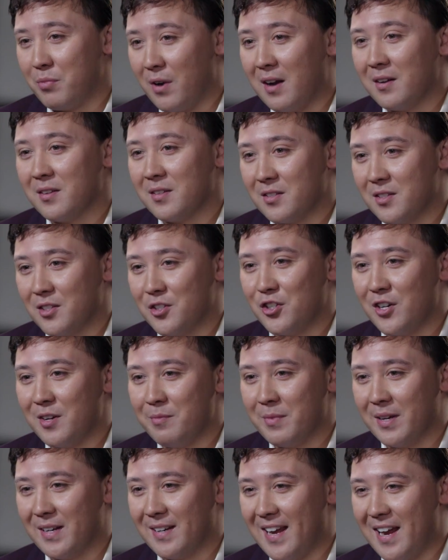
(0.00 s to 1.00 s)
proudest
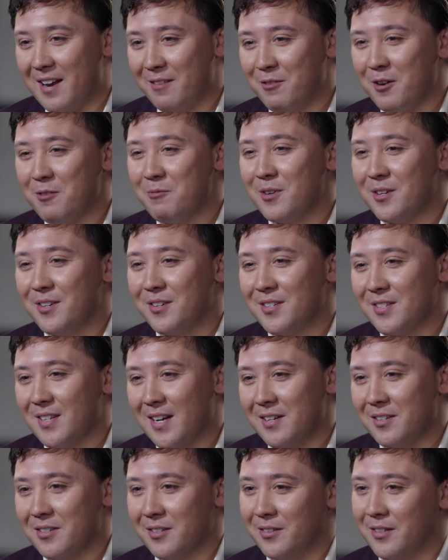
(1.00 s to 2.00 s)
achievement, Nan, what would you
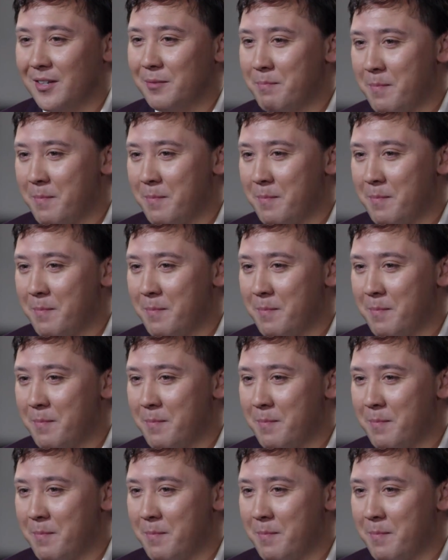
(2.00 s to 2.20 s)
say to them?